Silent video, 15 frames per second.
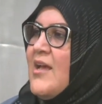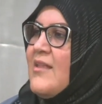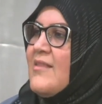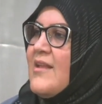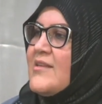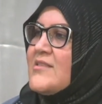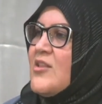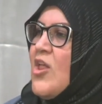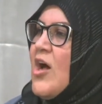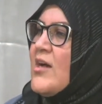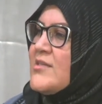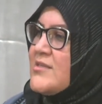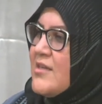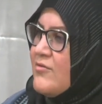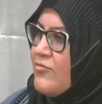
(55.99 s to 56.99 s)
that is
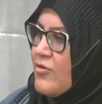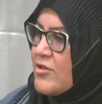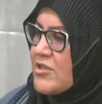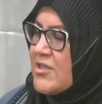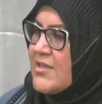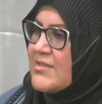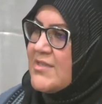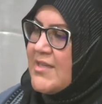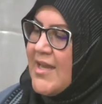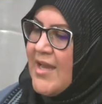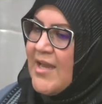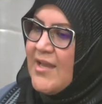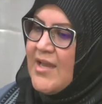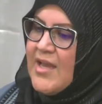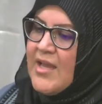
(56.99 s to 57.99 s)
lost, unfortunately,
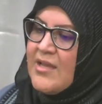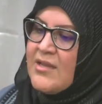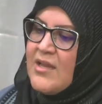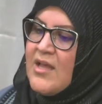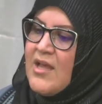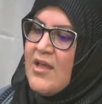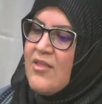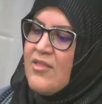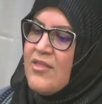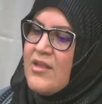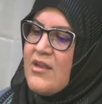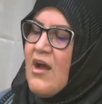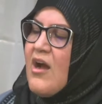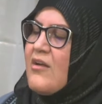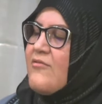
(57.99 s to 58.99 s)
today in the
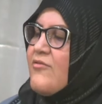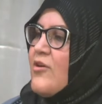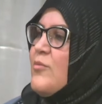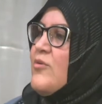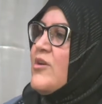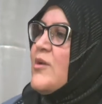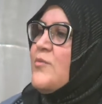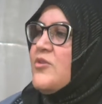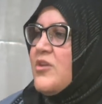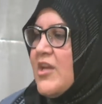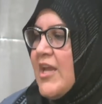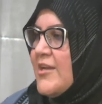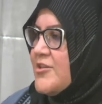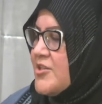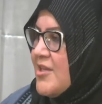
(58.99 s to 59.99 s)
nonverbal
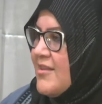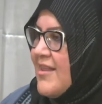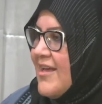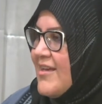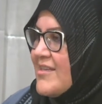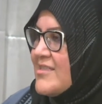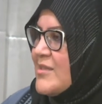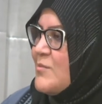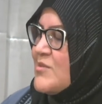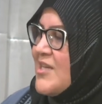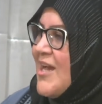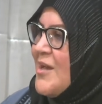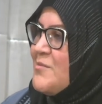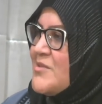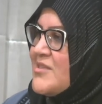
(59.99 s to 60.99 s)
communication that can
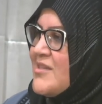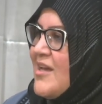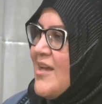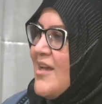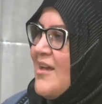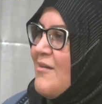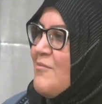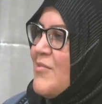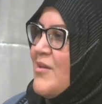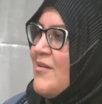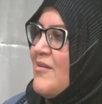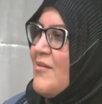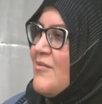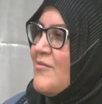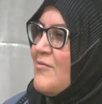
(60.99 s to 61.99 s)
sometimes
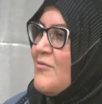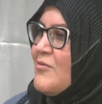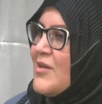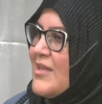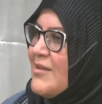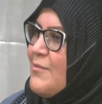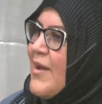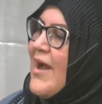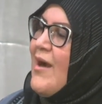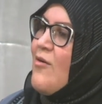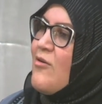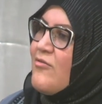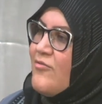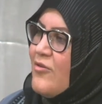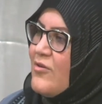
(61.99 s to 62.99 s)
be really
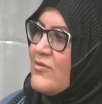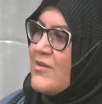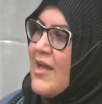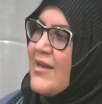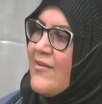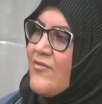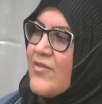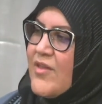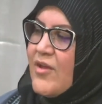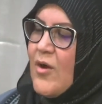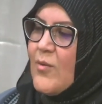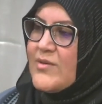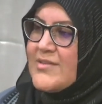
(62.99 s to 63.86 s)
powerful. Not everything always